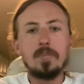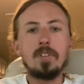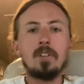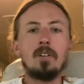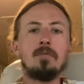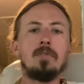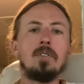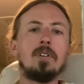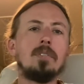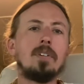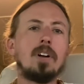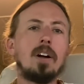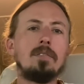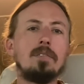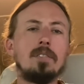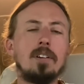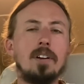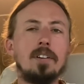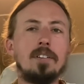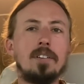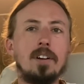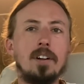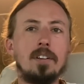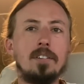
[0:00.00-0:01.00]
For
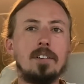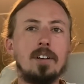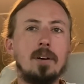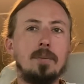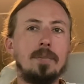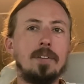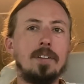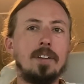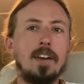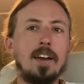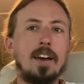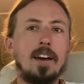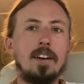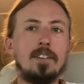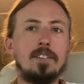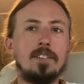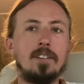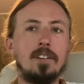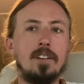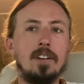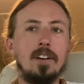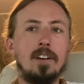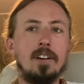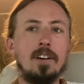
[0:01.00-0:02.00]
reference, on some of the
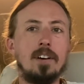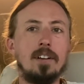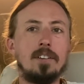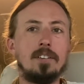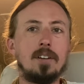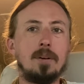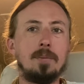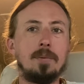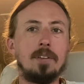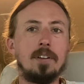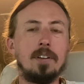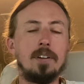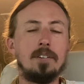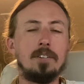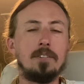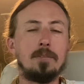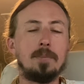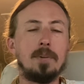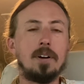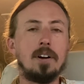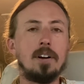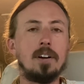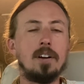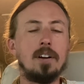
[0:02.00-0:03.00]
gasoline, on some of the
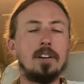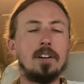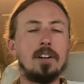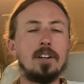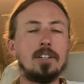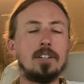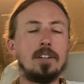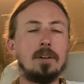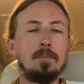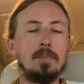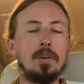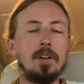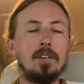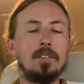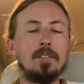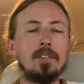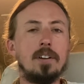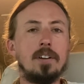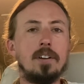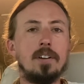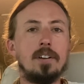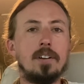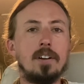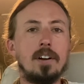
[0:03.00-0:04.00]
spark ignition
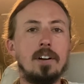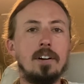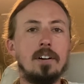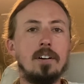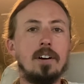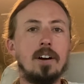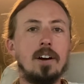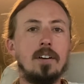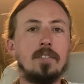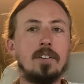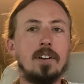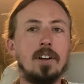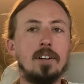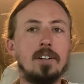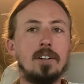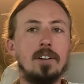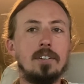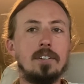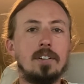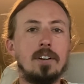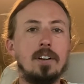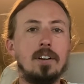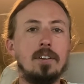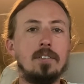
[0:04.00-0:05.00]
piston aircraft
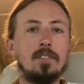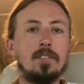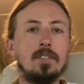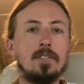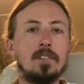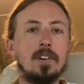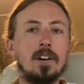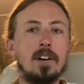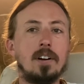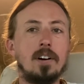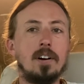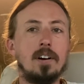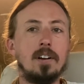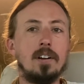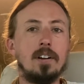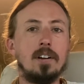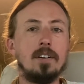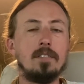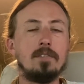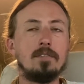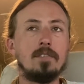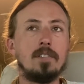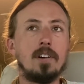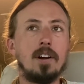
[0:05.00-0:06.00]
engines I used to
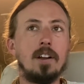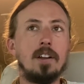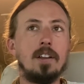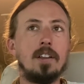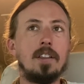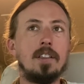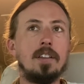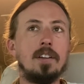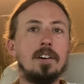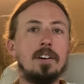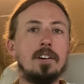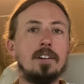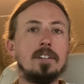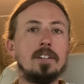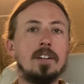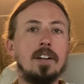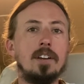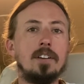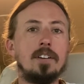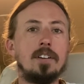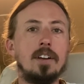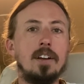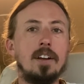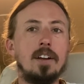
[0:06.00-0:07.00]
run, the
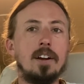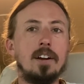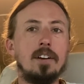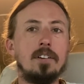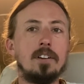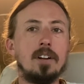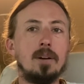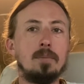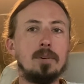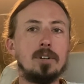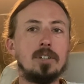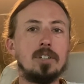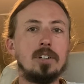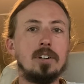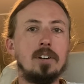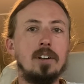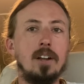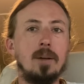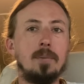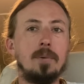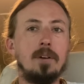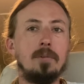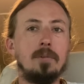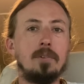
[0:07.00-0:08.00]
intake air temperature
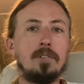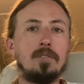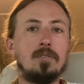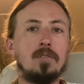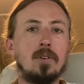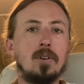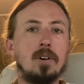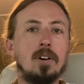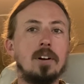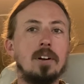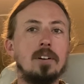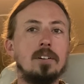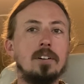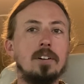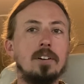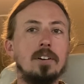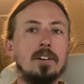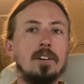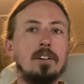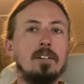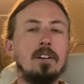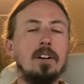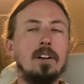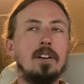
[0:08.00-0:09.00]
limit was 400
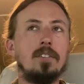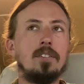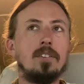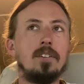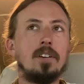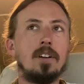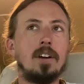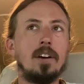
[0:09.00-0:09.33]
degrees.